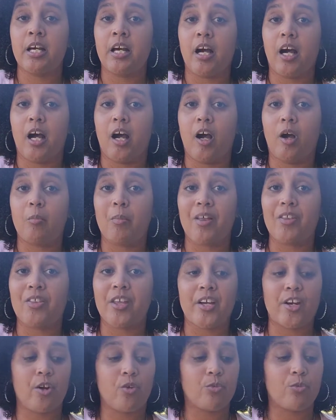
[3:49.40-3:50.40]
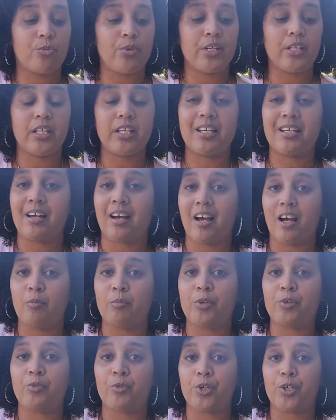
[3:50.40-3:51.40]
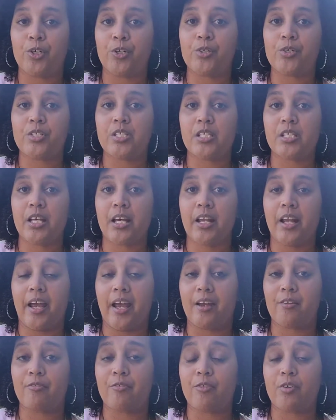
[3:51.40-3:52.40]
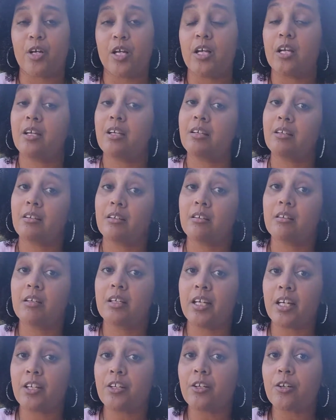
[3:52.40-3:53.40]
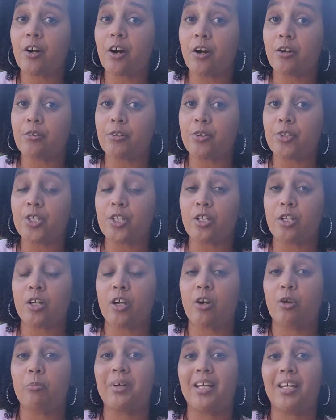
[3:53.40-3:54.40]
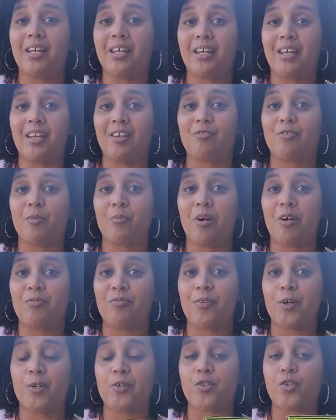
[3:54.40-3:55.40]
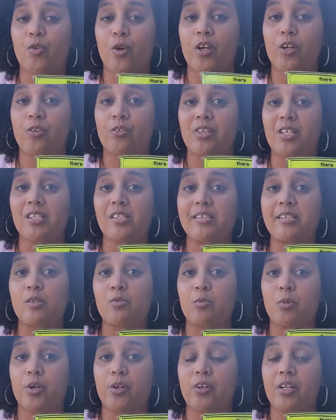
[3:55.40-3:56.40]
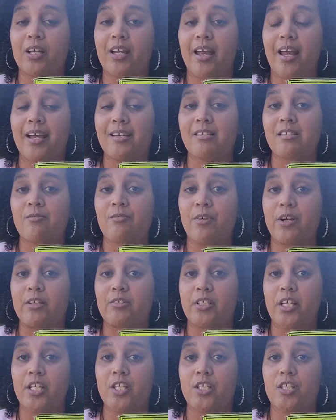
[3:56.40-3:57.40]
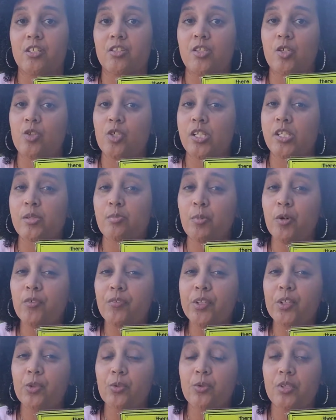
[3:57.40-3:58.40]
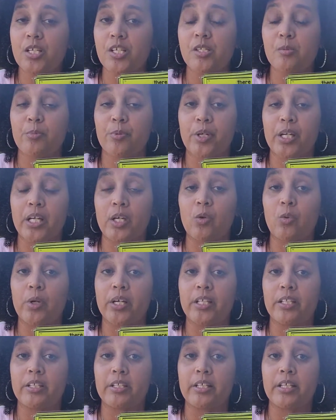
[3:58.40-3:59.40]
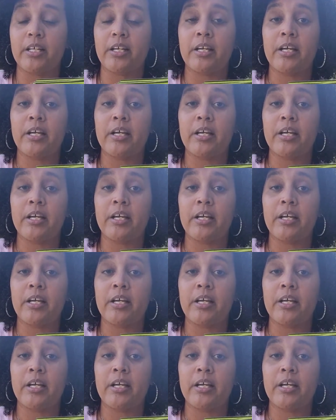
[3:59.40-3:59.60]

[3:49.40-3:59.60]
that are really common words that every kindergartner should know. But again, for my first grader, this is working as a foundation. So she's moving through these pretty quickly.